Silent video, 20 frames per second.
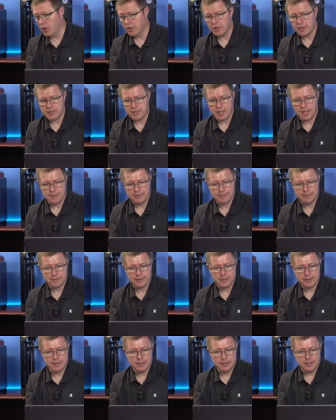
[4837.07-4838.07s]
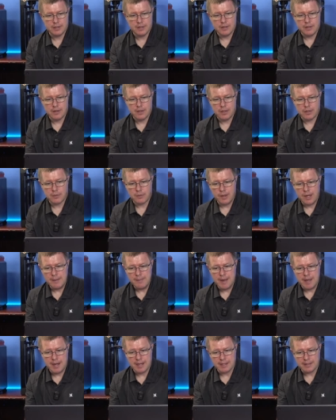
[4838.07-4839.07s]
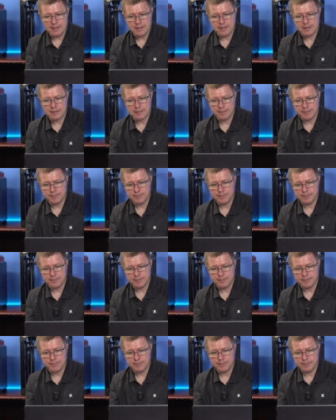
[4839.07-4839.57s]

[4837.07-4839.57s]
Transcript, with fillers: their stuff. Three minutes.